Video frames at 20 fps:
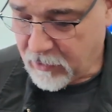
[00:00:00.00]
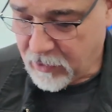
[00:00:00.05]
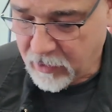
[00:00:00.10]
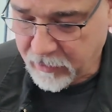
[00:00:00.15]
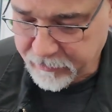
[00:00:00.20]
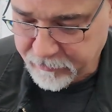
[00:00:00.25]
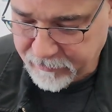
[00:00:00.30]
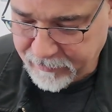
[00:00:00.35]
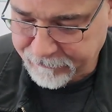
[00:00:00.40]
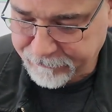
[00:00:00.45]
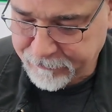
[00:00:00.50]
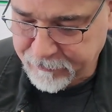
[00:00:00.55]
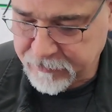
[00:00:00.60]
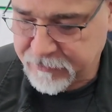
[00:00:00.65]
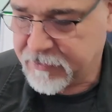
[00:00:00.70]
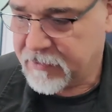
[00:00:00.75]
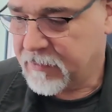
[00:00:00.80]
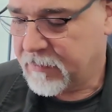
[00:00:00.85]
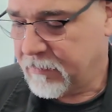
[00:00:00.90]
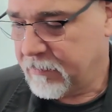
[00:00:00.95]
all their
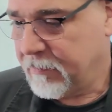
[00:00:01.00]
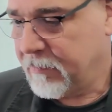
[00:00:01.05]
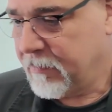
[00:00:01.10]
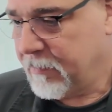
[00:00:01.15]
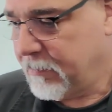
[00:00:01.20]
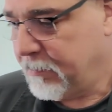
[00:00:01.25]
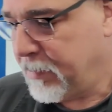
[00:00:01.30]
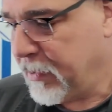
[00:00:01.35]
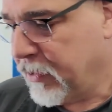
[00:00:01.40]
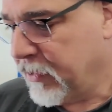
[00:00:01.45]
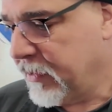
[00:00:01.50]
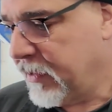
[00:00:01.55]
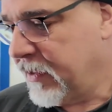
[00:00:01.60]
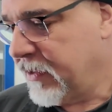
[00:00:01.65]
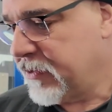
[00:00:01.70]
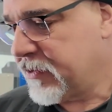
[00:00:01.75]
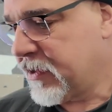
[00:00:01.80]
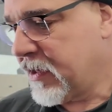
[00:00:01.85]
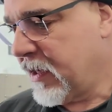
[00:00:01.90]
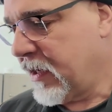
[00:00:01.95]
efforts in building
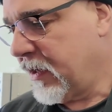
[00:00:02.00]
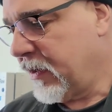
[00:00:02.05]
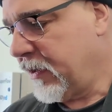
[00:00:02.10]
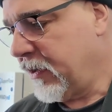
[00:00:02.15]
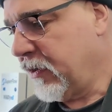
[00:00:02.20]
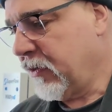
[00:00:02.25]
this car.